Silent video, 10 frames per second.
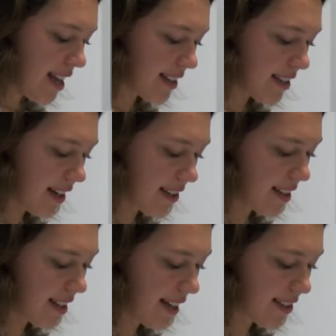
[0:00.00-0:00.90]
she chose
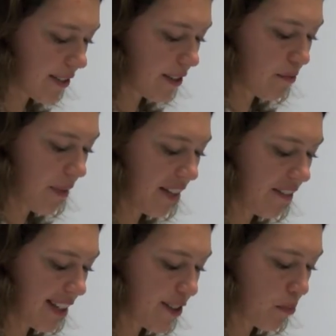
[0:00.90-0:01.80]
the title
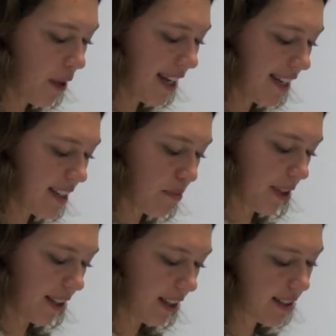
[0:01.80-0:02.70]
Manifiesto País
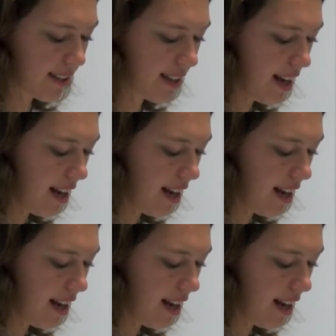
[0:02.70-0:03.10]
because,